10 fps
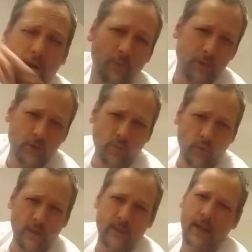on just
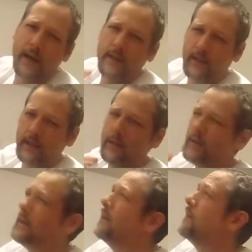one side to
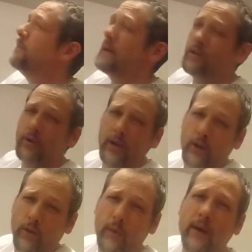make sure I get
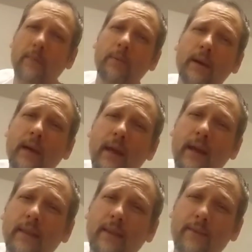all the way up
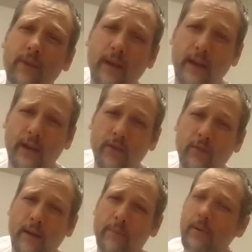and get that very end of the
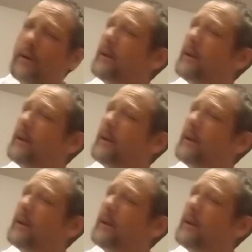rep